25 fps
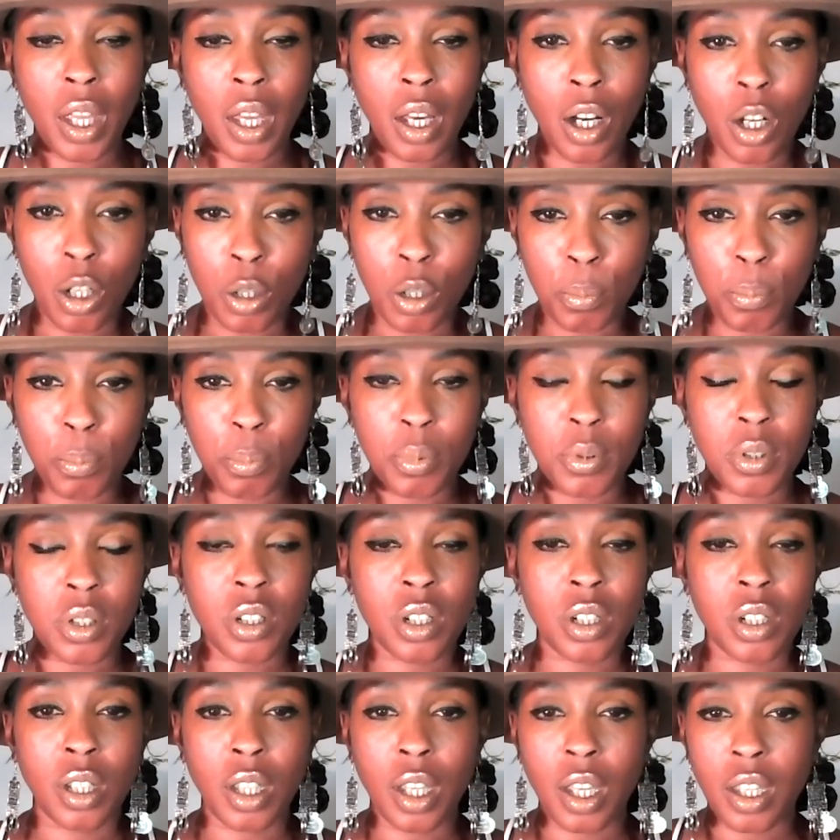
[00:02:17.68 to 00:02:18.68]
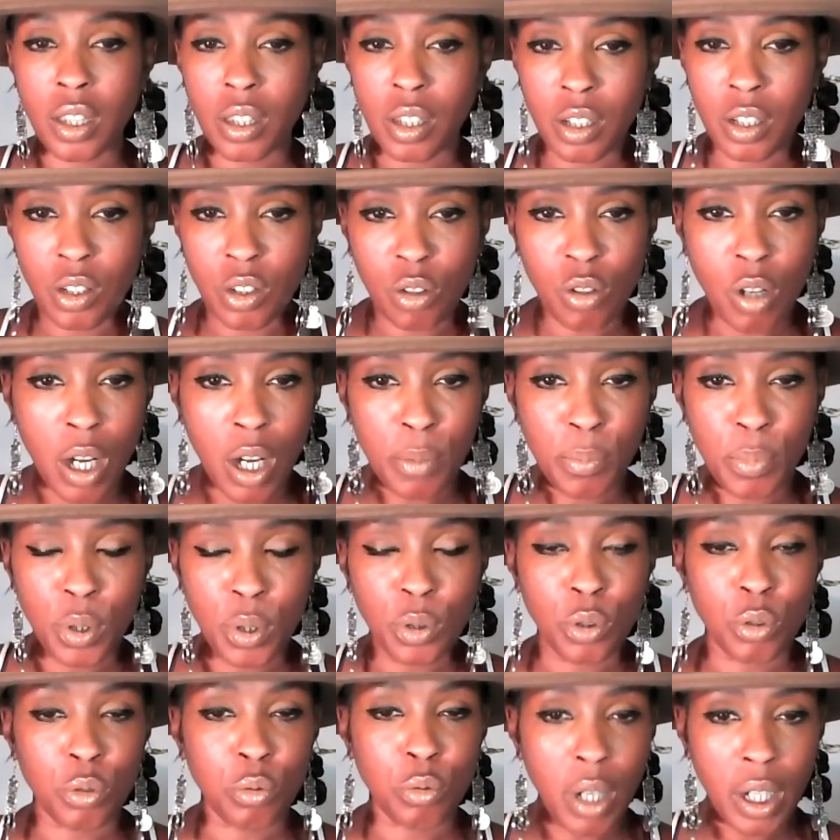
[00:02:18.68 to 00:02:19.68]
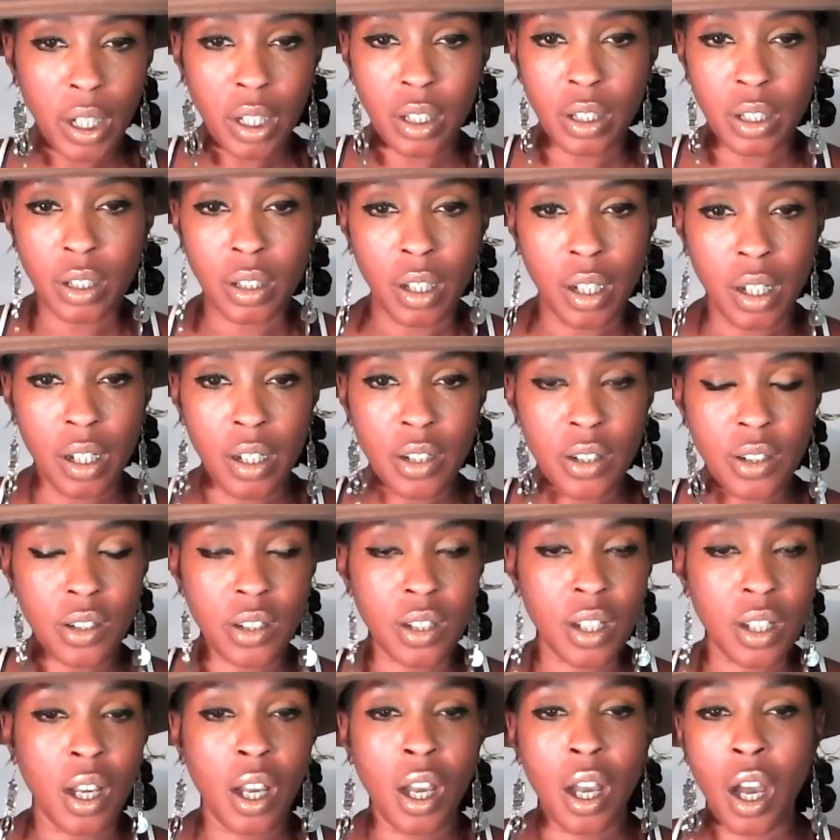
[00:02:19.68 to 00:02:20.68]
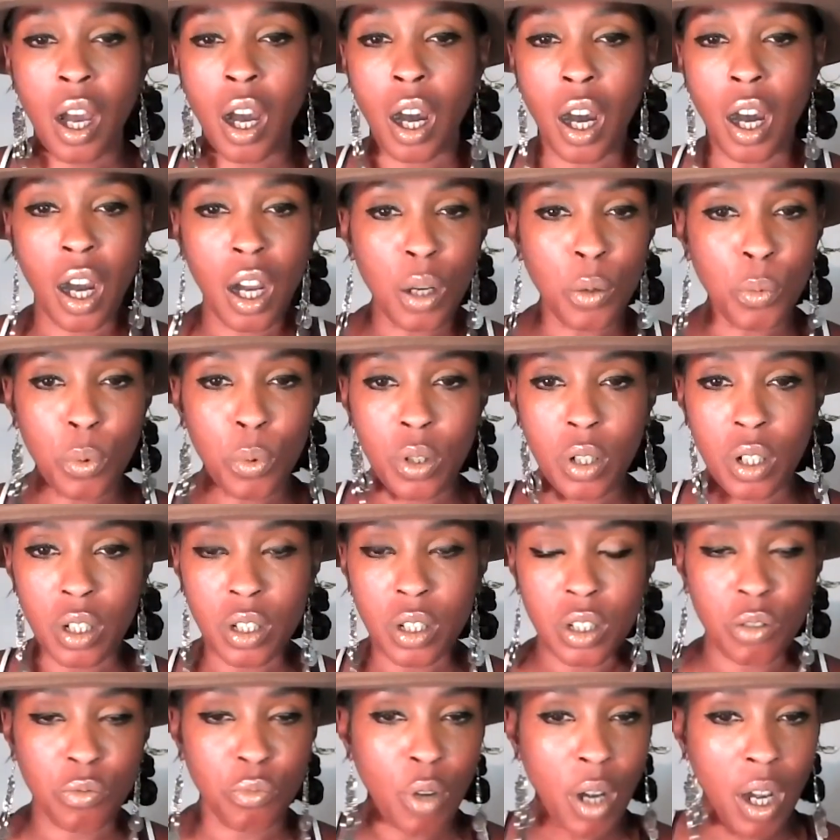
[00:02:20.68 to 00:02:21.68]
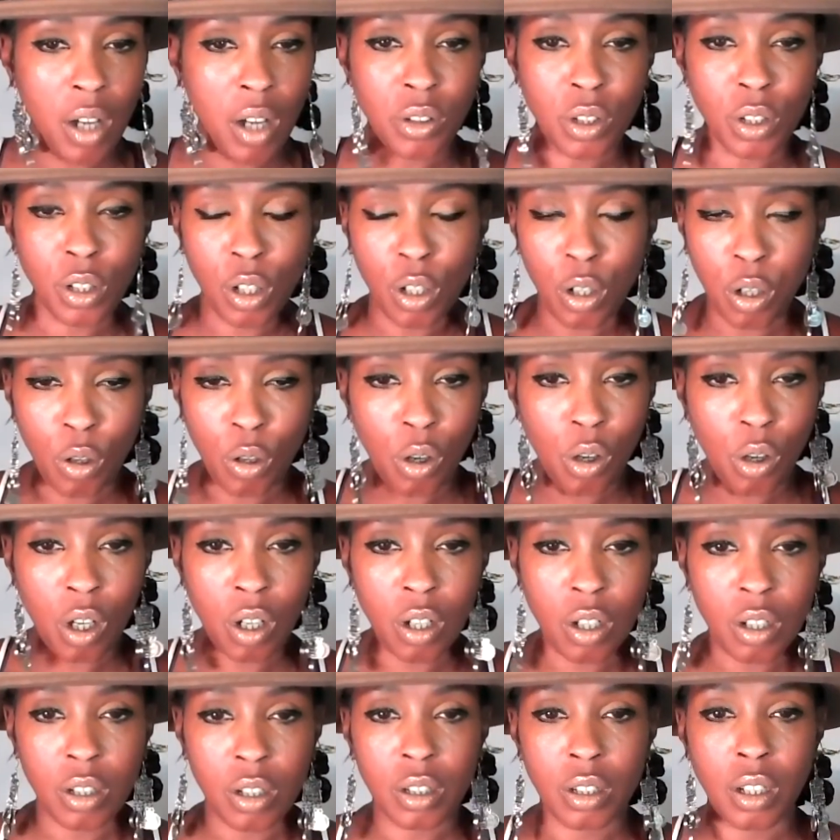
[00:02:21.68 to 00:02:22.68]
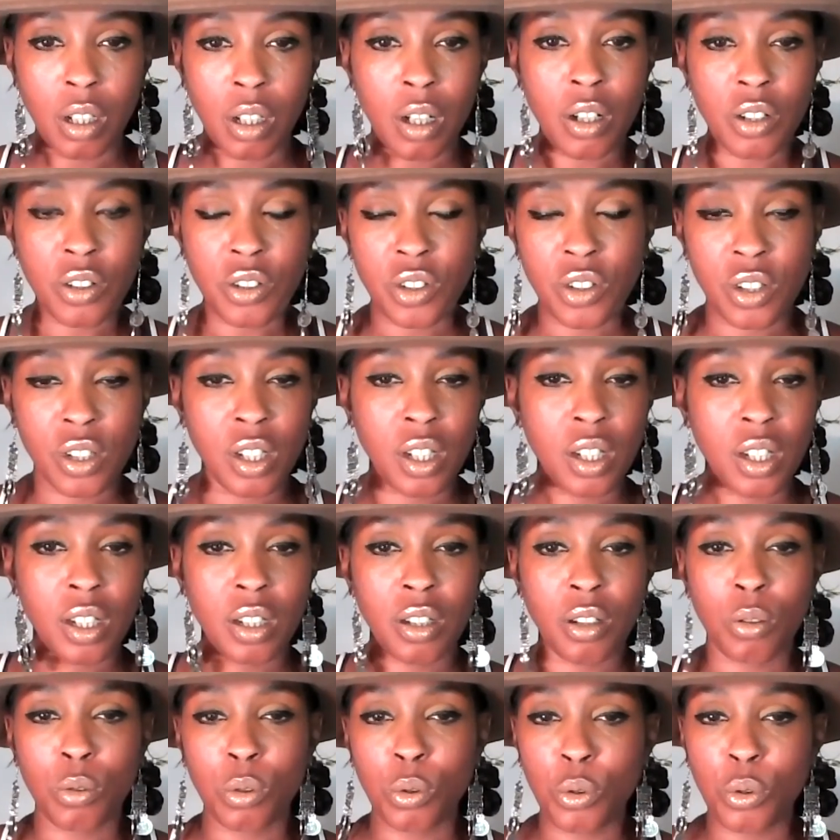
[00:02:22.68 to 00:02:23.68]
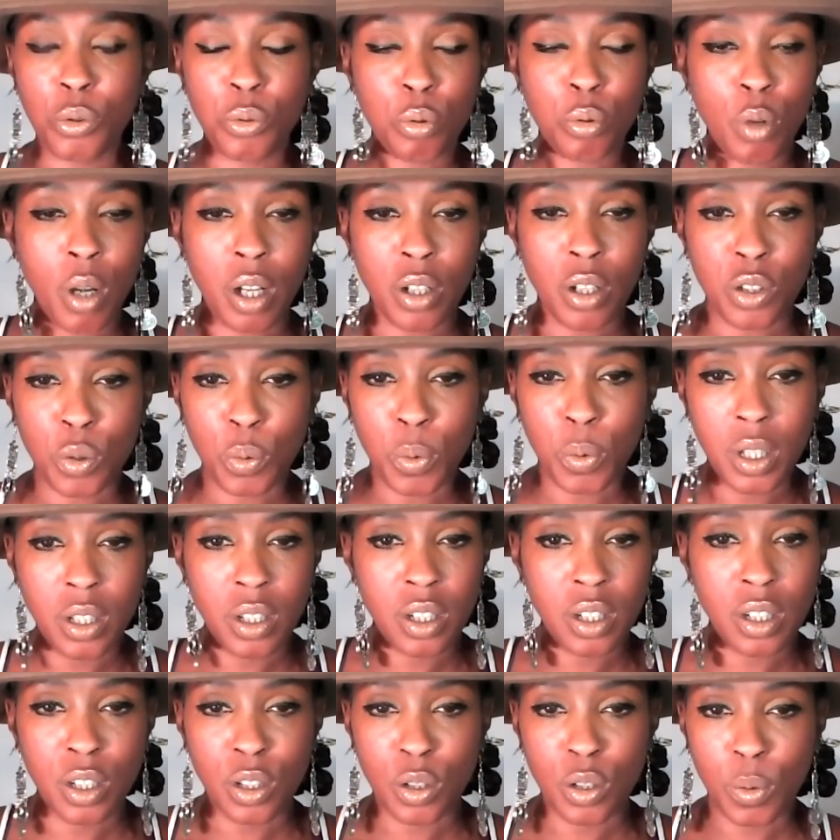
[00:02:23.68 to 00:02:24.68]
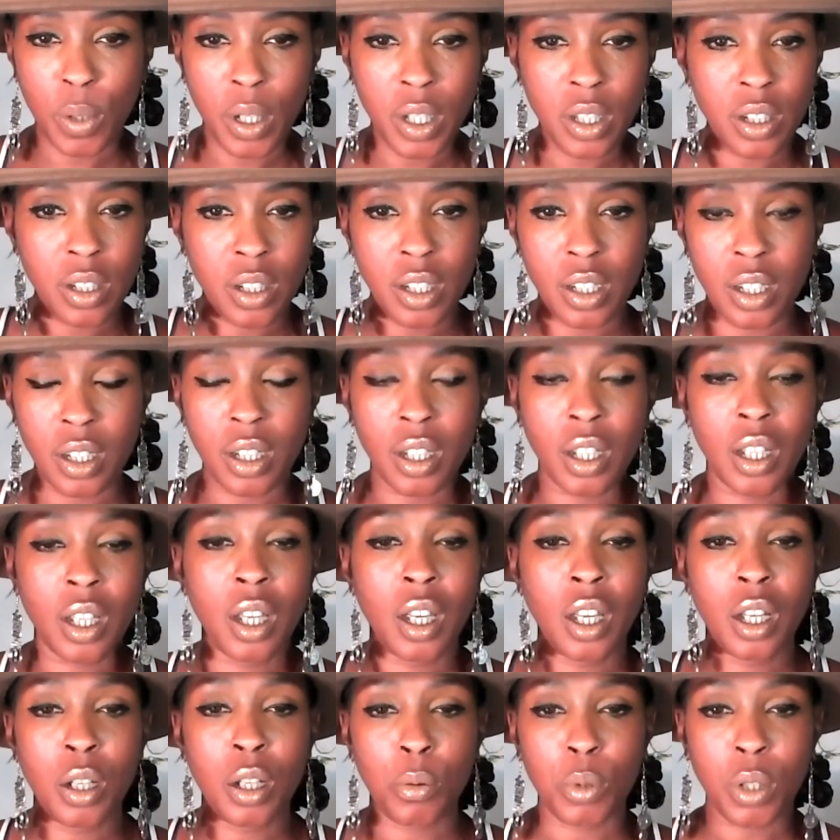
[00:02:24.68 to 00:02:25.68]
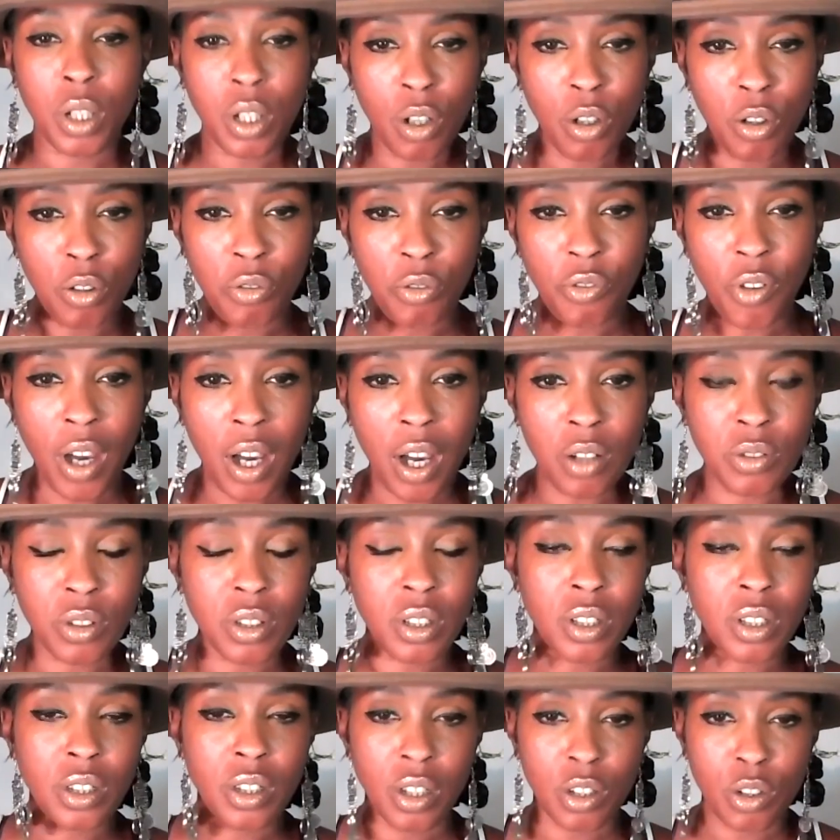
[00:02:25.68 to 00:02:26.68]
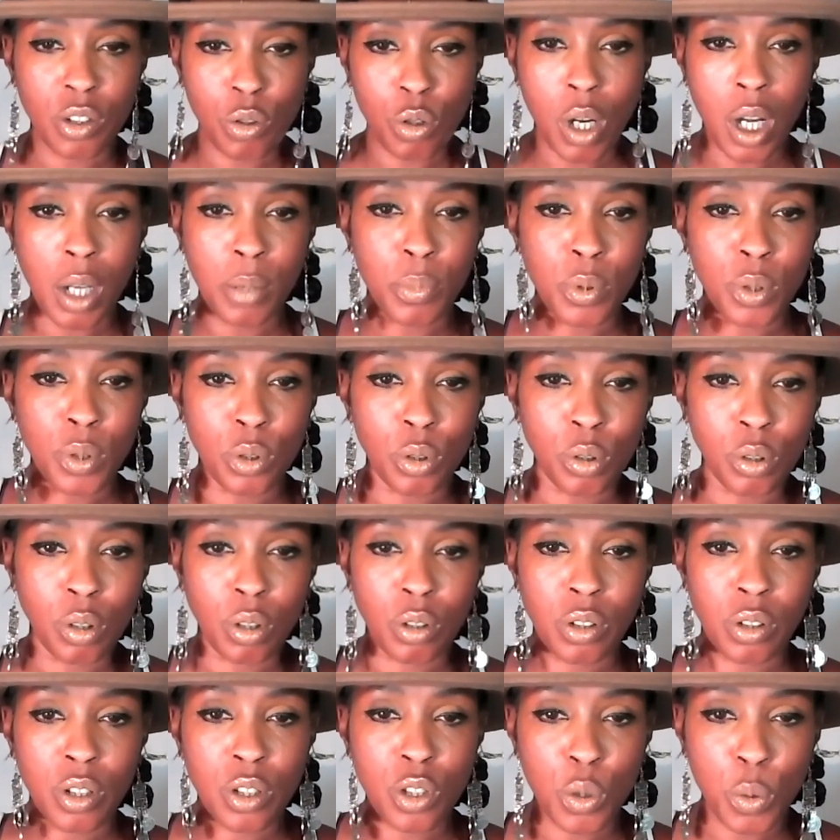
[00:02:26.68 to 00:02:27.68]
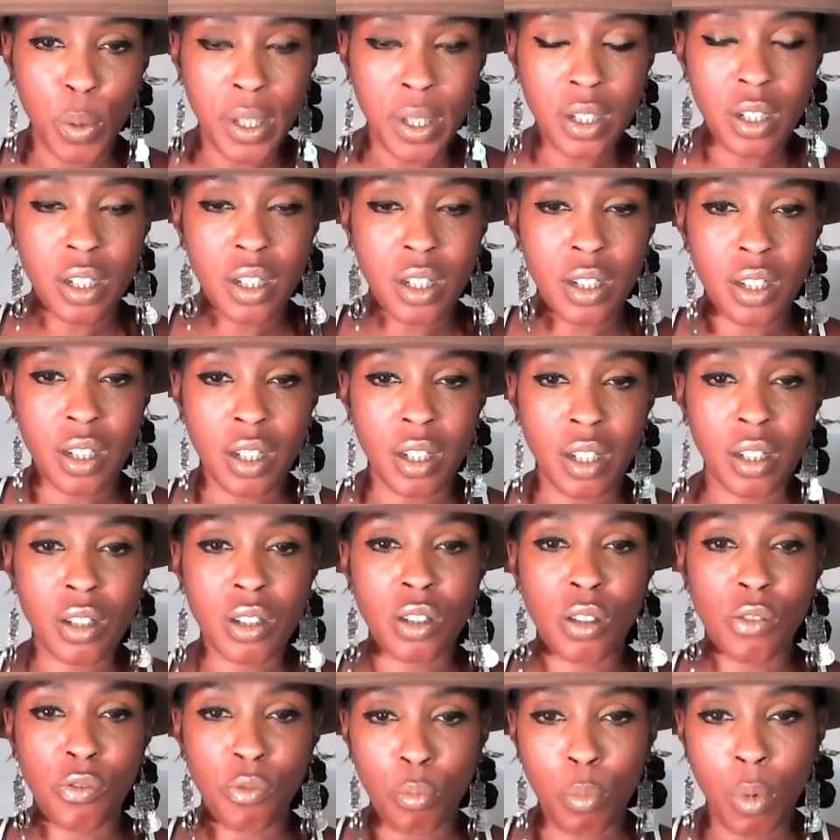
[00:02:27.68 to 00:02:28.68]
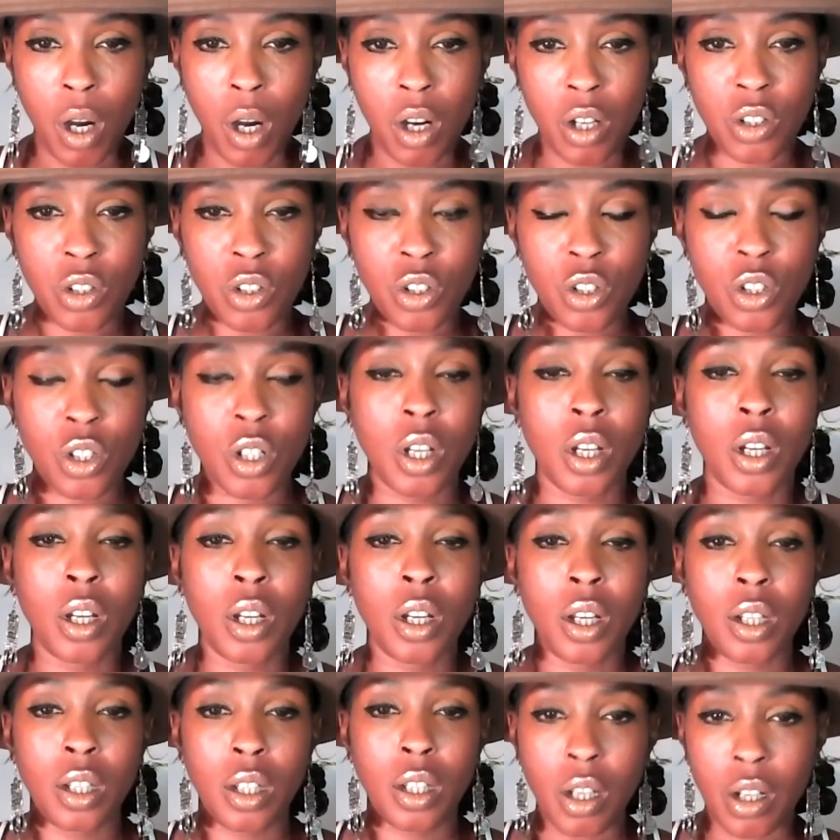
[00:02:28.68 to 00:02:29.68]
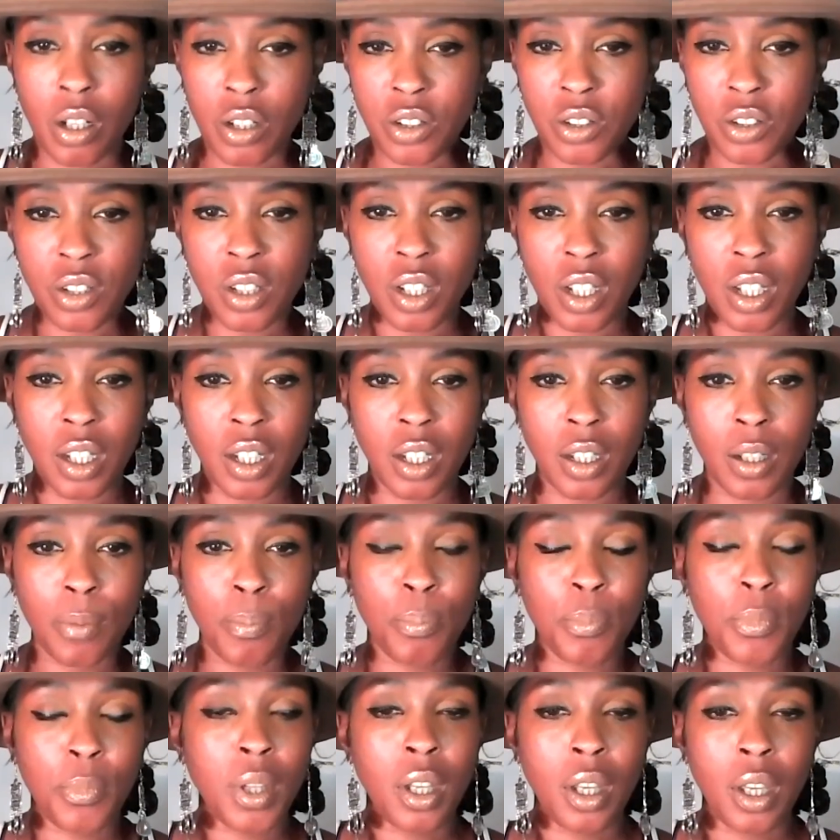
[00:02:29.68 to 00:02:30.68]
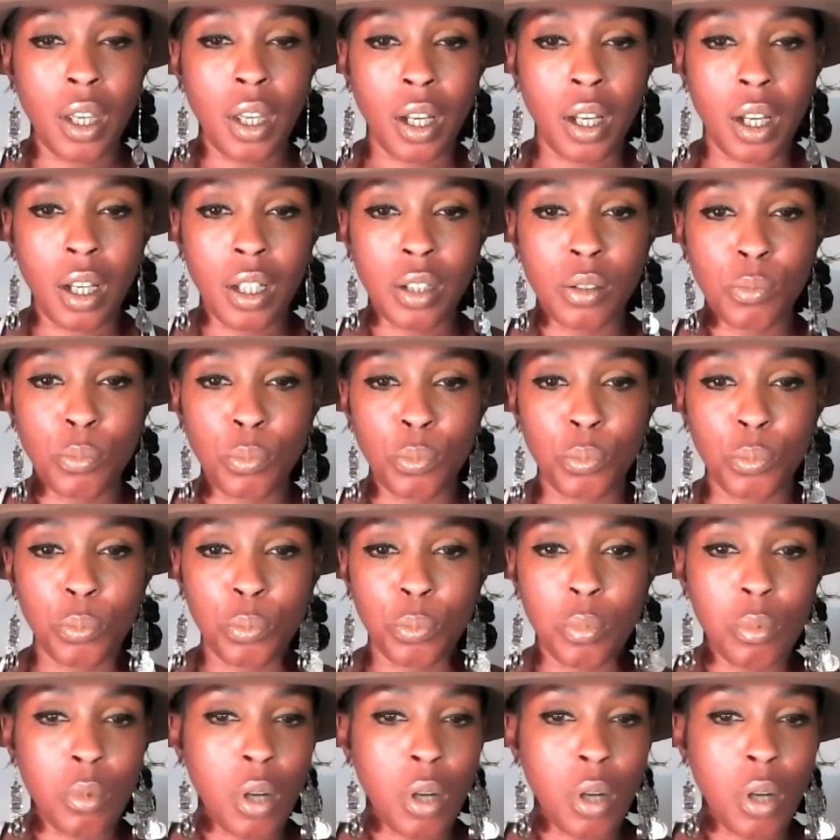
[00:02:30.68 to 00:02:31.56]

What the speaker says: help to get the tribunal recognized. I worked around the clock last year, all throughout 2020. We co-founded the tribunal on the 26th of March last year and